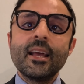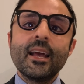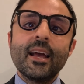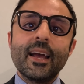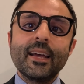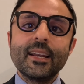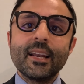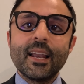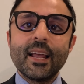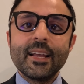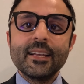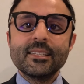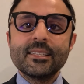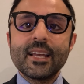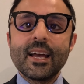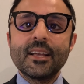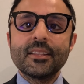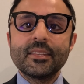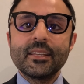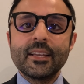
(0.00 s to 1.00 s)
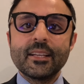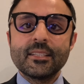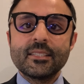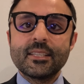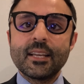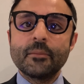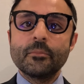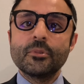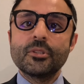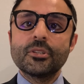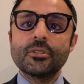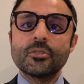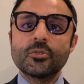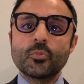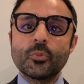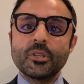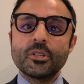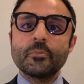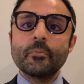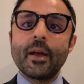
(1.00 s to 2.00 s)
and lays out the exemptions
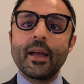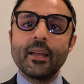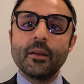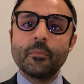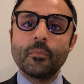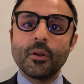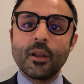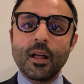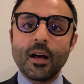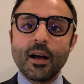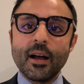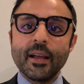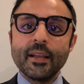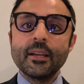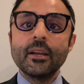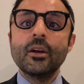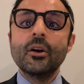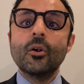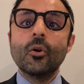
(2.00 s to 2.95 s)
which may apply